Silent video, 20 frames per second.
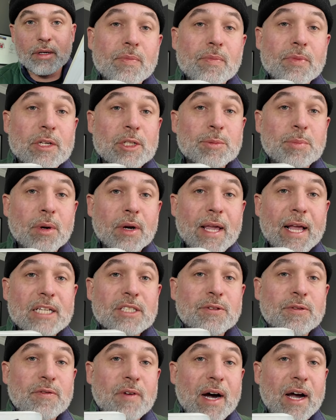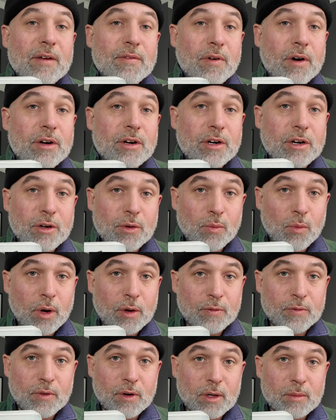This book has
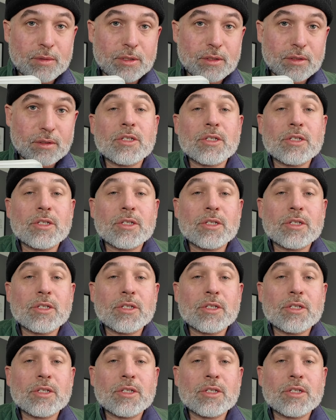501 verbs.